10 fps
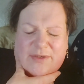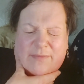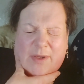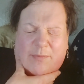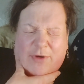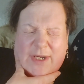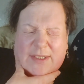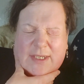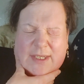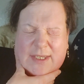my
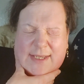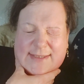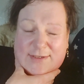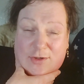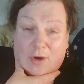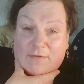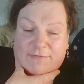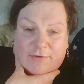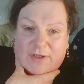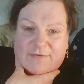brain is not
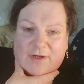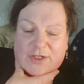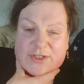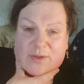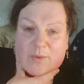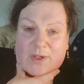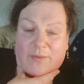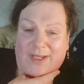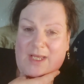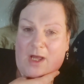fully functioning when I
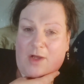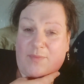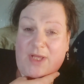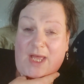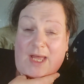wake up.